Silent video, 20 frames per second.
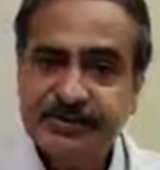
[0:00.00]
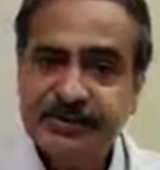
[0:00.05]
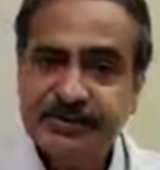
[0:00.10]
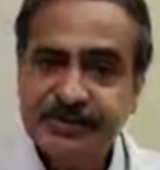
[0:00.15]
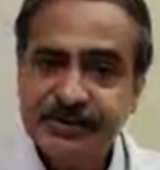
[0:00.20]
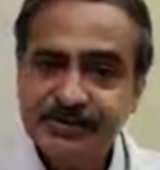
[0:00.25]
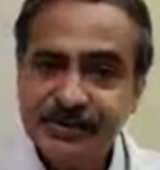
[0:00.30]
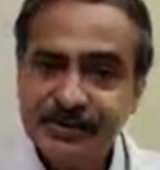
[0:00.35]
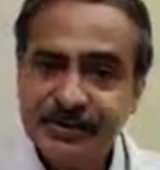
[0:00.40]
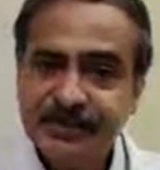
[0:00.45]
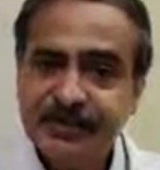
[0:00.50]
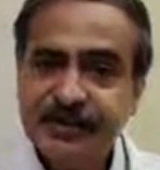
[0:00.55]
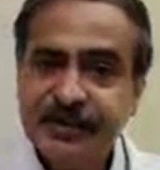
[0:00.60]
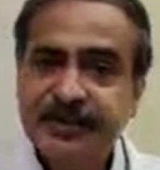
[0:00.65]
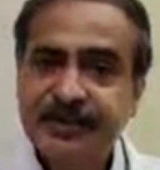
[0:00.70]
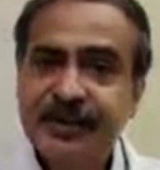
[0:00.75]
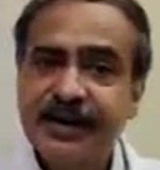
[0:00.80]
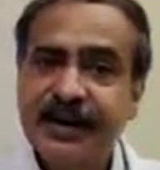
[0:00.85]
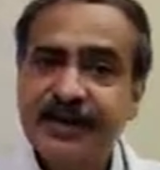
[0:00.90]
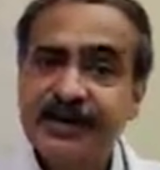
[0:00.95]

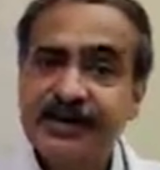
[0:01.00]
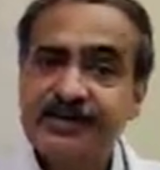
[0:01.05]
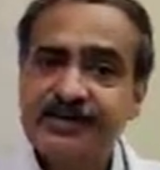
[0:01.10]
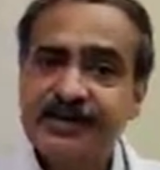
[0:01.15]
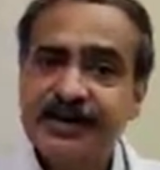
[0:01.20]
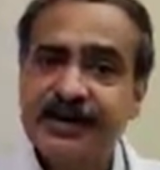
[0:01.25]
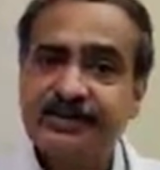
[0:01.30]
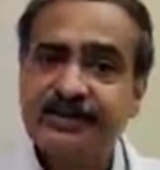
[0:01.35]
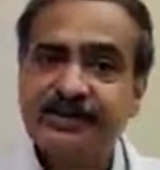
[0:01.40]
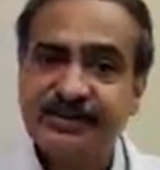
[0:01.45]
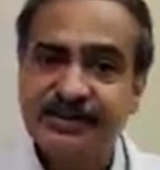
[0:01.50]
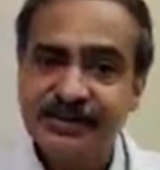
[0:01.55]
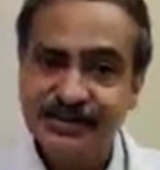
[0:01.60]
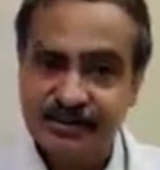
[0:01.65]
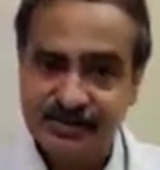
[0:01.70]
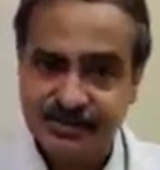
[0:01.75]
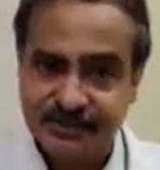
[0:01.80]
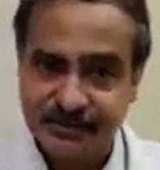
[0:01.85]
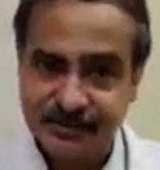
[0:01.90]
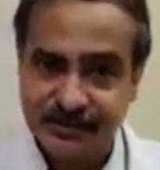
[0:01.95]
significant
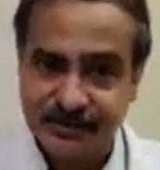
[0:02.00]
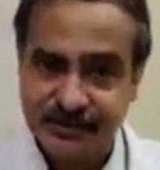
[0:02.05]
extravasation.